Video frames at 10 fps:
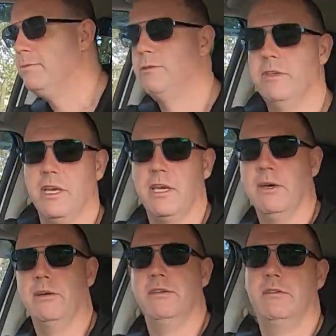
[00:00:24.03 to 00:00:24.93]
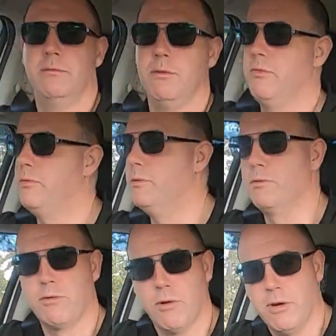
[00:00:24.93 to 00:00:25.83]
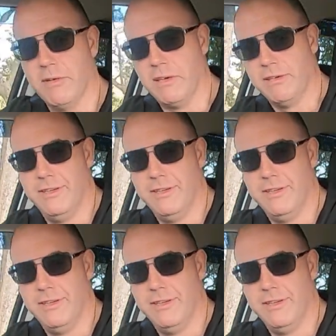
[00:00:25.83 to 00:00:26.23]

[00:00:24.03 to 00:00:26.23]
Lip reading: there you go. A little bit of fall driving